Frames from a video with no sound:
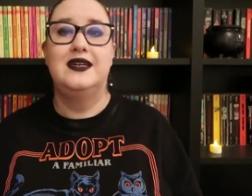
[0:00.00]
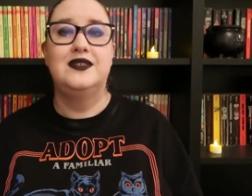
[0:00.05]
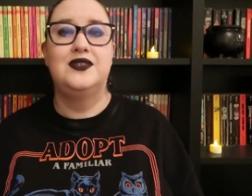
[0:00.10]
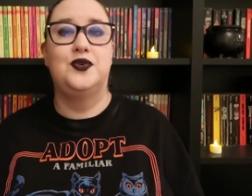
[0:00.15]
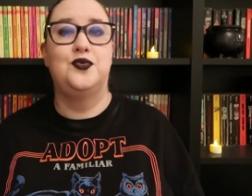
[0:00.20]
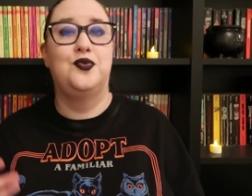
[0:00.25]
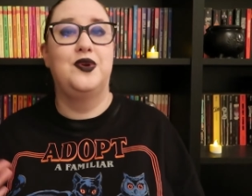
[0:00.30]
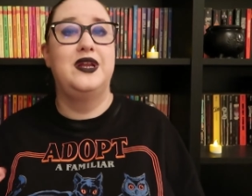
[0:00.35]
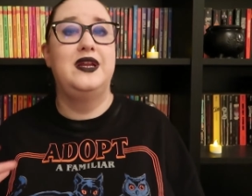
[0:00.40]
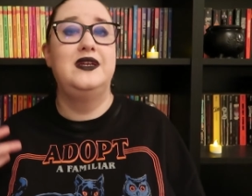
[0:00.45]

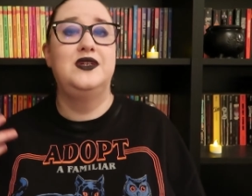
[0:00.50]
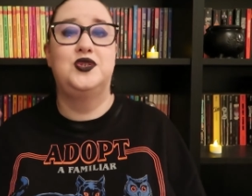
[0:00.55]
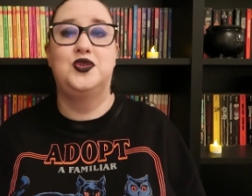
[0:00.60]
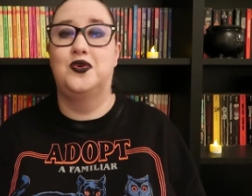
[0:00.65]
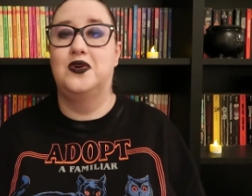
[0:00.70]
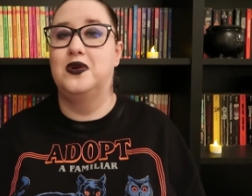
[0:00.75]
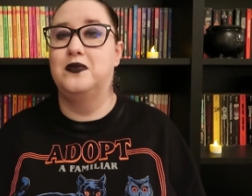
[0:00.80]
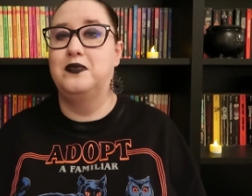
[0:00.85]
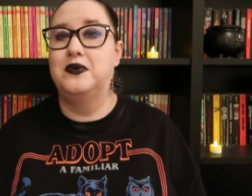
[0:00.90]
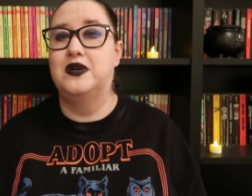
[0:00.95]
So reading
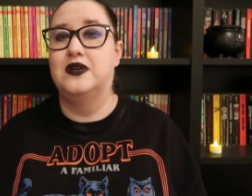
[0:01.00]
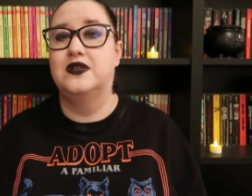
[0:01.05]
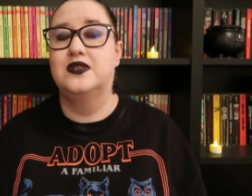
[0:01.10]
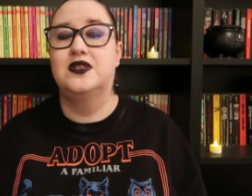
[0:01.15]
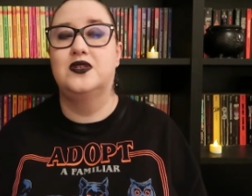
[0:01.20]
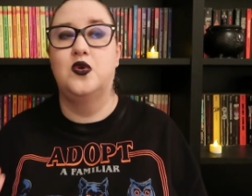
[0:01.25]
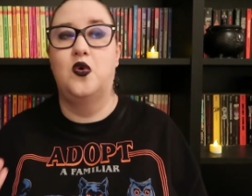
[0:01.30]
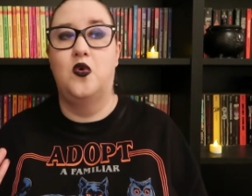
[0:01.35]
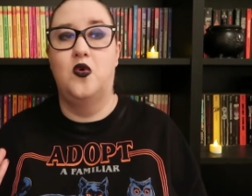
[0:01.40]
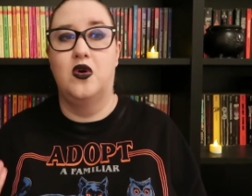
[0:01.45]
shorter
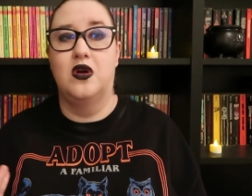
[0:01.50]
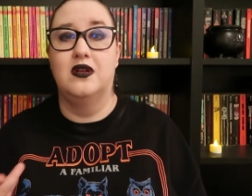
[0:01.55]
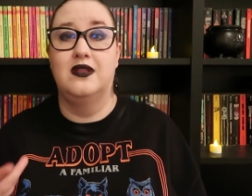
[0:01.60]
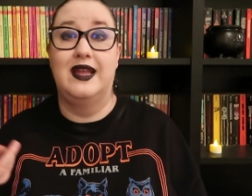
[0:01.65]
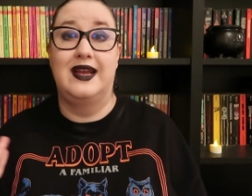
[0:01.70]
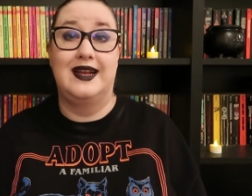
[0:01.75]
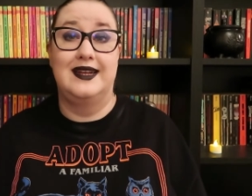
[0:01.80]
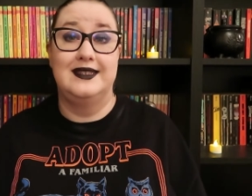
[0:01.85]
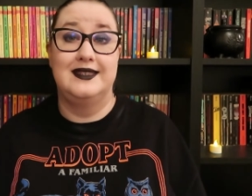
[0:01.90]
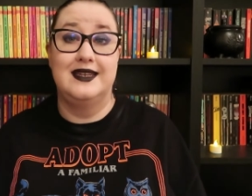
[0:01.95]
books or
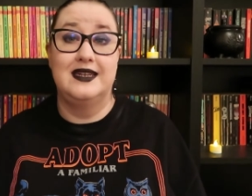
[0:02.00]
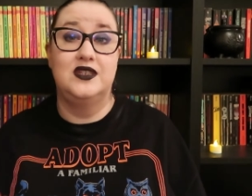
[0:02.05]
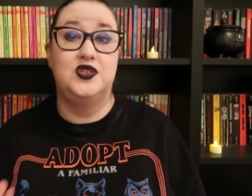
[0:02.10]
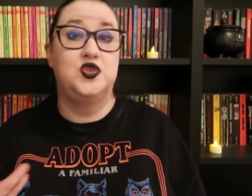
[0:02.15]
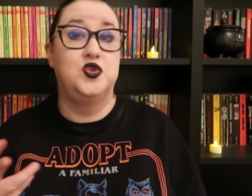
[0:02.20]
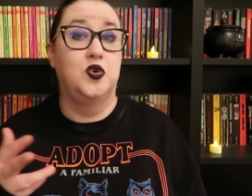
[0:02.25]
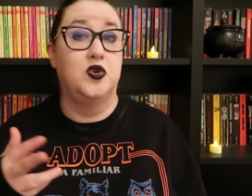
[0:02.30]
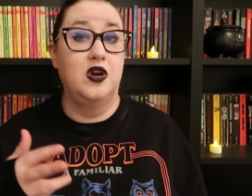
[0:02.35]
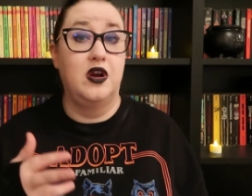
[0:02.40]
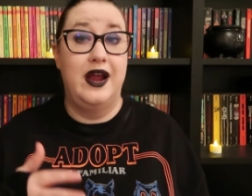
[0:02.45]
like I said,
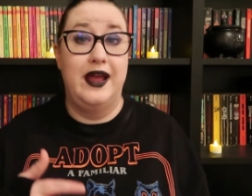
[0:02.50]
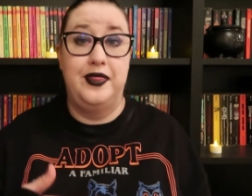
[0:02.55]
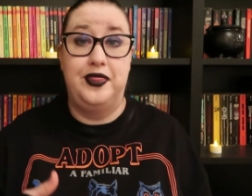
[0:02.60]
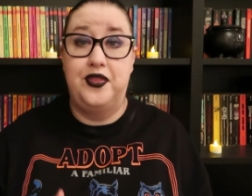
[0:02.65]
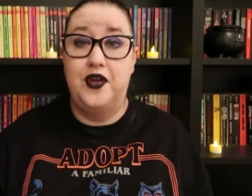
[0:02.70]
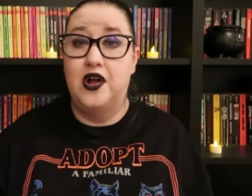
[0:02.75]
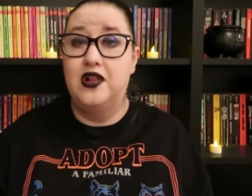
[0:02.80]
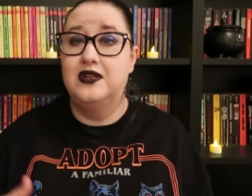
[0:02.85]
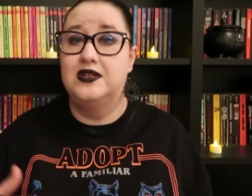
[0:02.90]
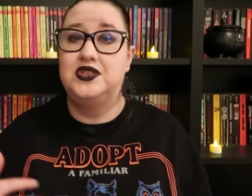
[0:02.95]
shorter
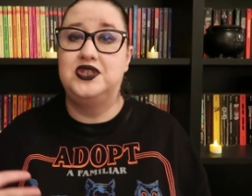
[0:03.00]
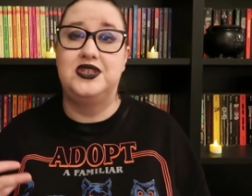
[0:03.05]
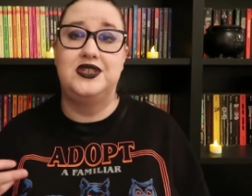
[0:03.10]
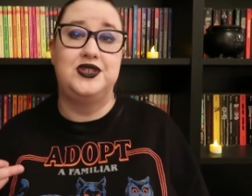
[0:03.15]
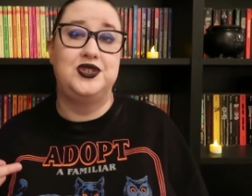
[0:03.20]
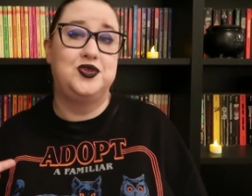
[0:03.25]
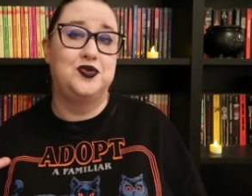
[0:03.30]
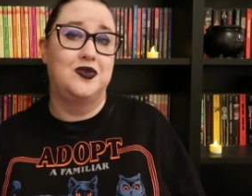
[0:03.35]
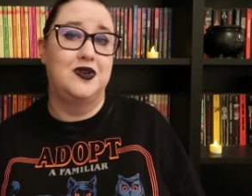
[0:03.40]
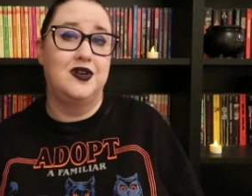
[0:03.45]

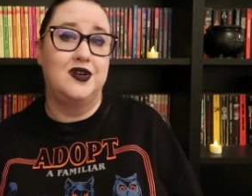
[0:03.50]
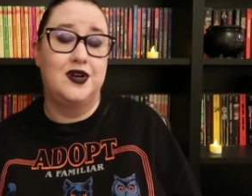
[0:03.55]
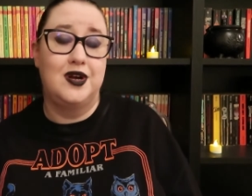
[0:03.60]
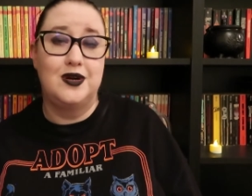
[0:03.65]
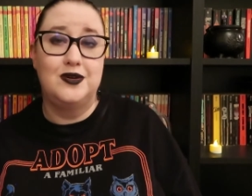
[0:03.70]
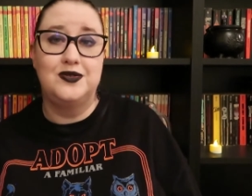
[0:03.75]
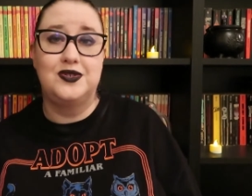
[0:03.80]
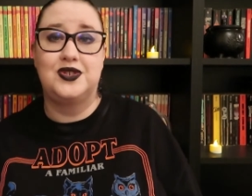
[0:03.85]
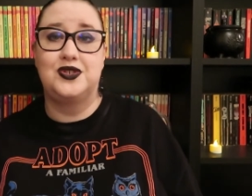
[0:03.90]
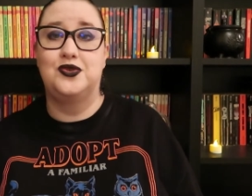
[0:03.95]
anthologies, shorter
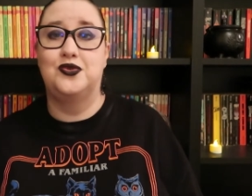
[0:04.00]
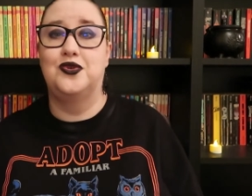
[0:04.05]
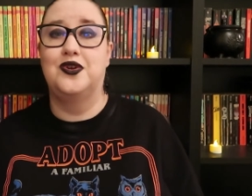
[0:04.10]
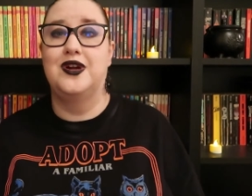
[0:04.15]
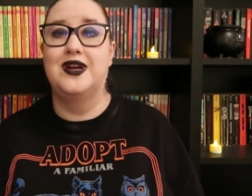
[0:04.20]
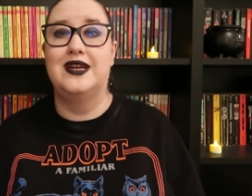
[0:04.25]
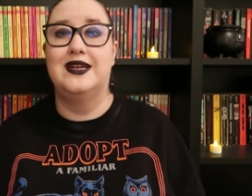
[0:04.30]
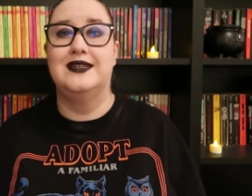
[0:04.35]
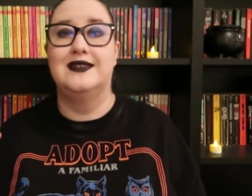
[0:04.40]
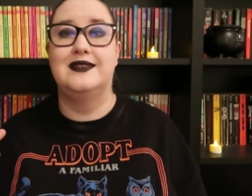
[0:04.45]
ghost
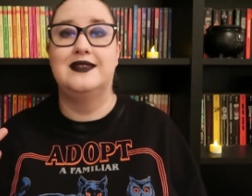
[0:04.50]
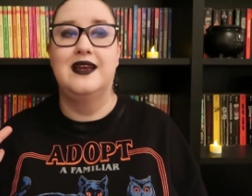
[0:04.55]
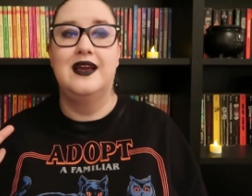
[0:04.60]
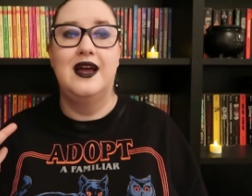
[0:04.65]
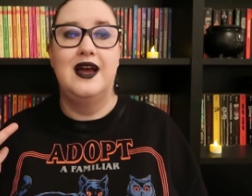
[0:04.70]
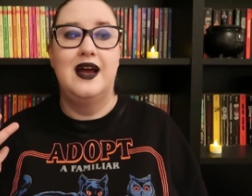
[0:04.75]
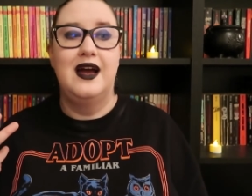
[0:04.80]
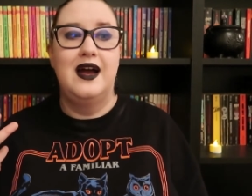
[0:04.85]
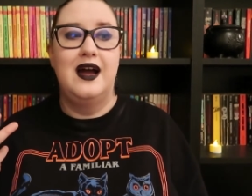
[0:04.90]
stories,